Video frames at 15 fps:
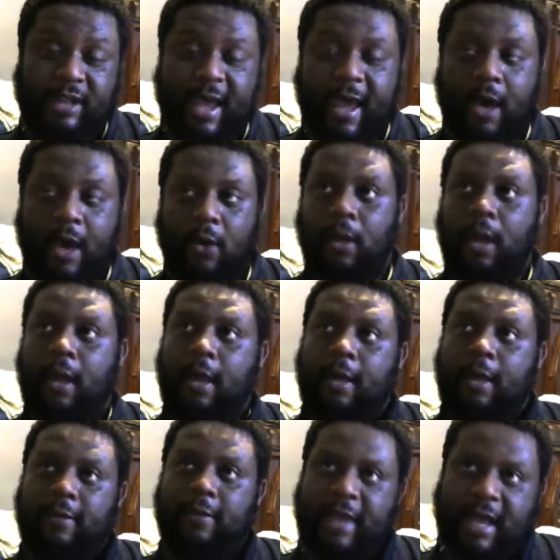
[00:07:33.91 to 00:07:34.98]
Now,
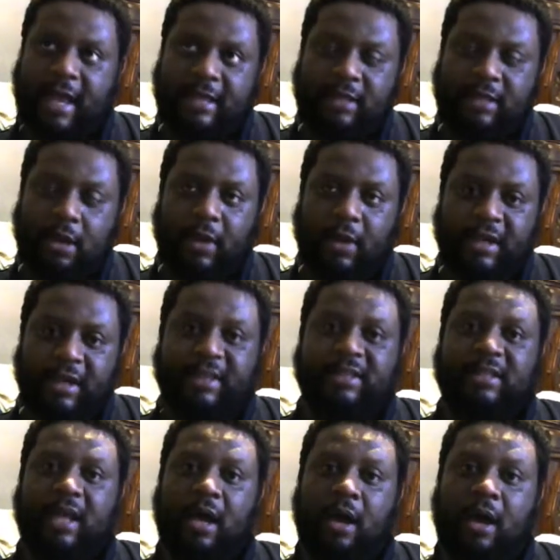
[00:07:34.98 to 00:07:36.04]
yes, there
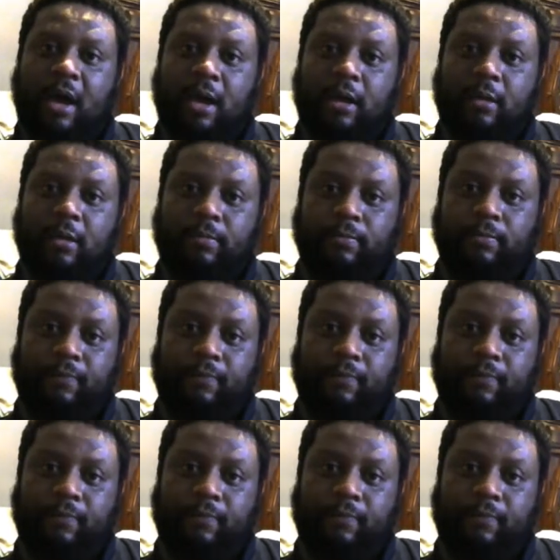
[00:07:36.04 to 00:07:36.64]
is a